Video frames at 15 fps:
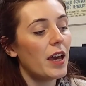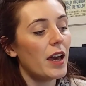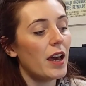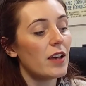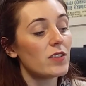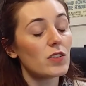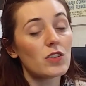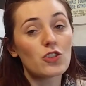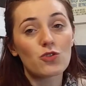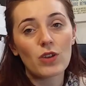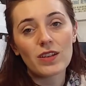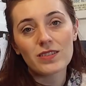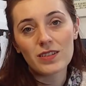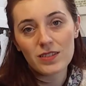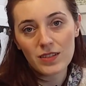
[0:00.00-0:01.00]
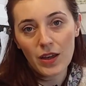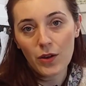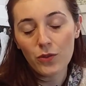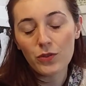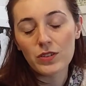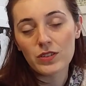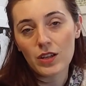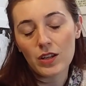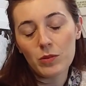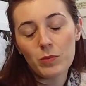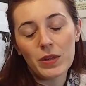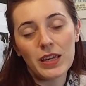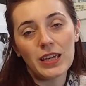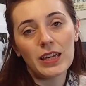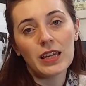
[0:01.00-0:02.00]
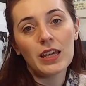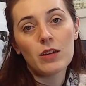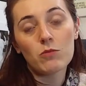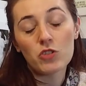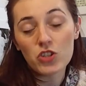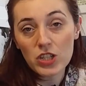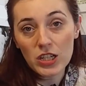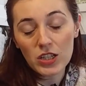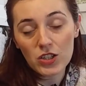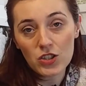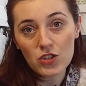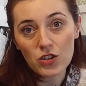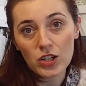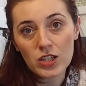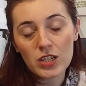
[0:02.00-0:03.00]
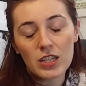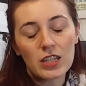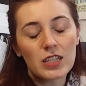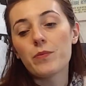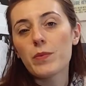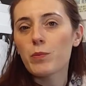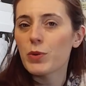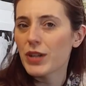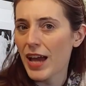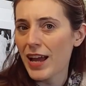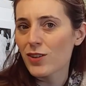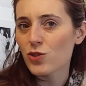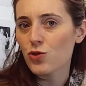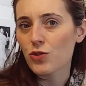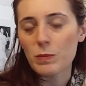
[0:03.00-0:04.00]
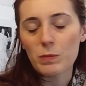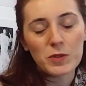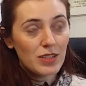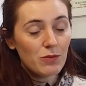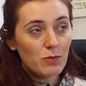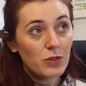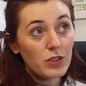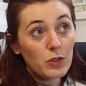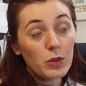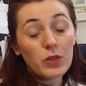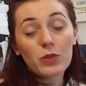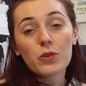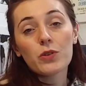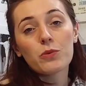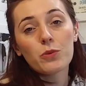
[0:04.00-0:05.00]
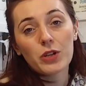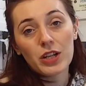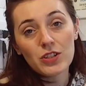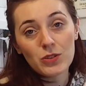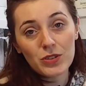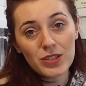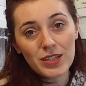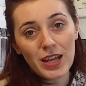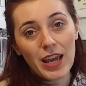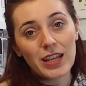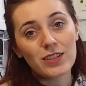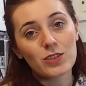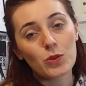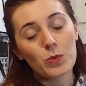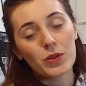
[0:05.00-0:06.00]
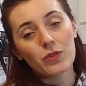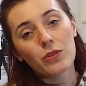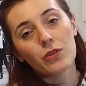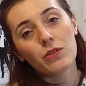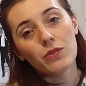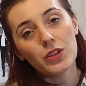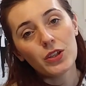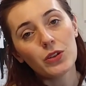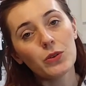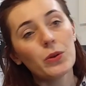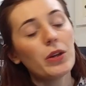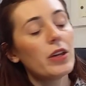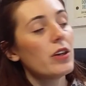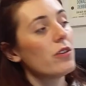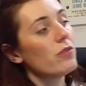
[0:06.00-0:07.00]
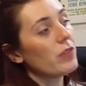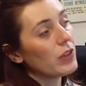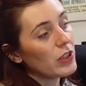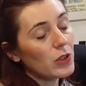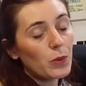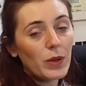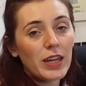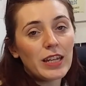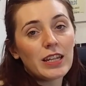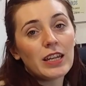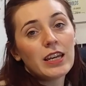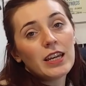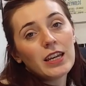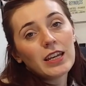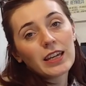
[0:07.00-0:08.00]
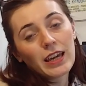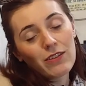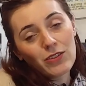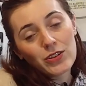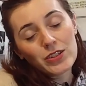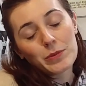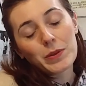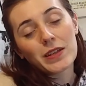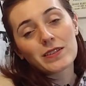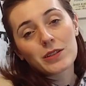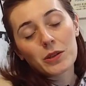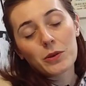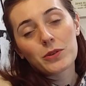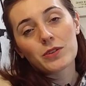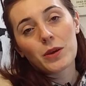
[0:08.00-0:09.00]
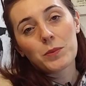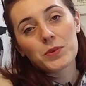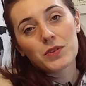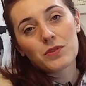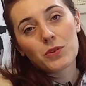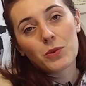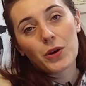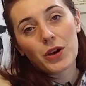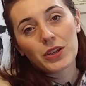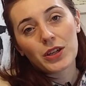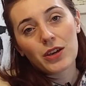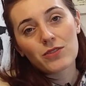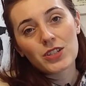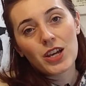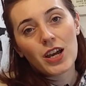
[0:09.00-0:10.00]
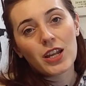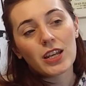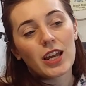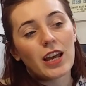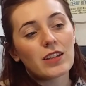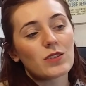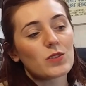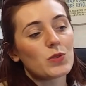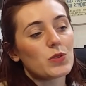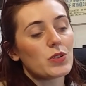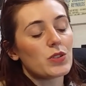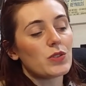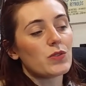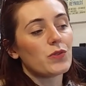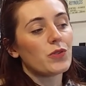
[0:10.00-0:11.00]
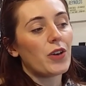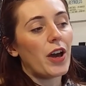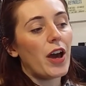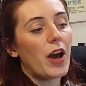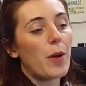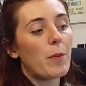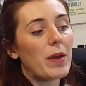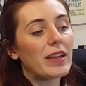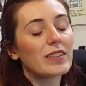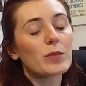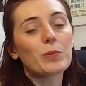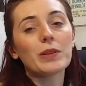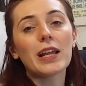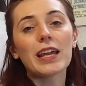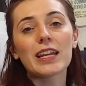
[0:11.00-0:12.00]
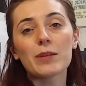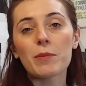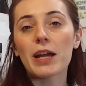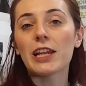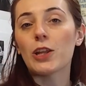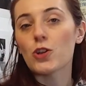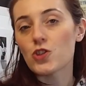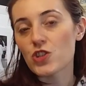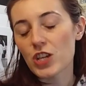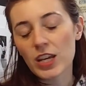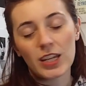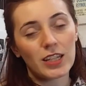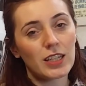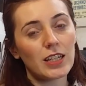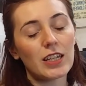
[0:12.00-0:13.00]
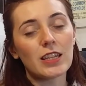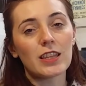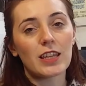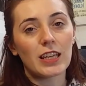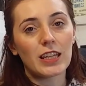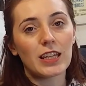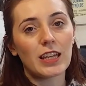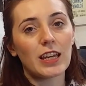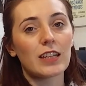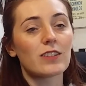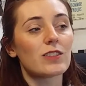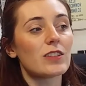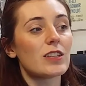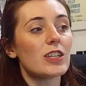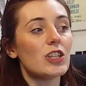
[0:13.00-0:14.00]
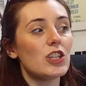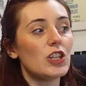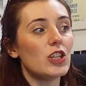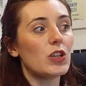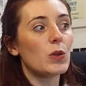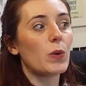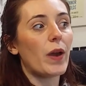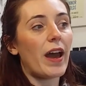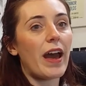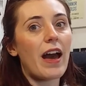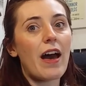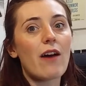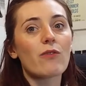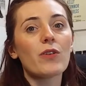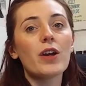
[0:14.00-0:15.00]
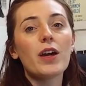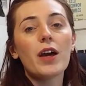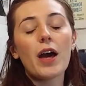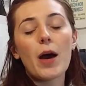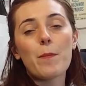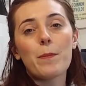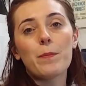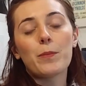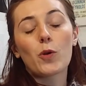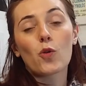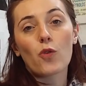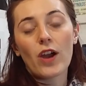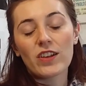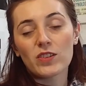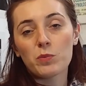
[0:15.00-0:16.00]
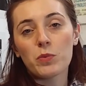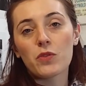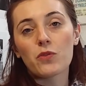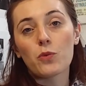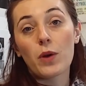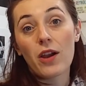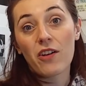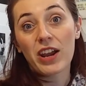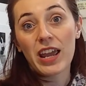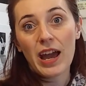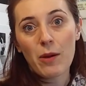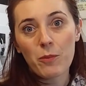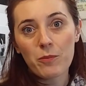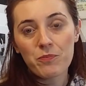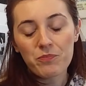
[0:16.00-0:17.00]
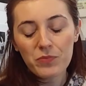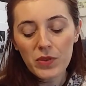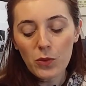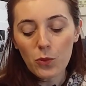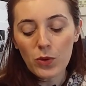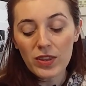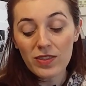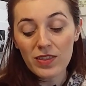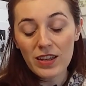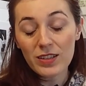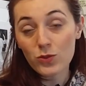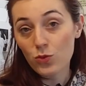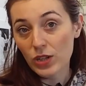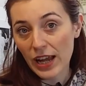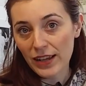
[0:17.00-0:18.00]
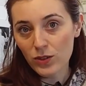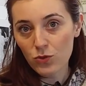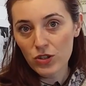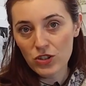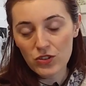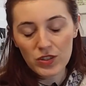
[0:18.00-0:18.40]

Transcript: So the dress itself is going to be machine constructed, but hand trimmed. So I thought what I'd do today is do a bit of a review, fill you in, give you some nice close-ups of the work I've done and sort of explain my logic and thinking so that you have a grasp of where I am with this relaxed Regency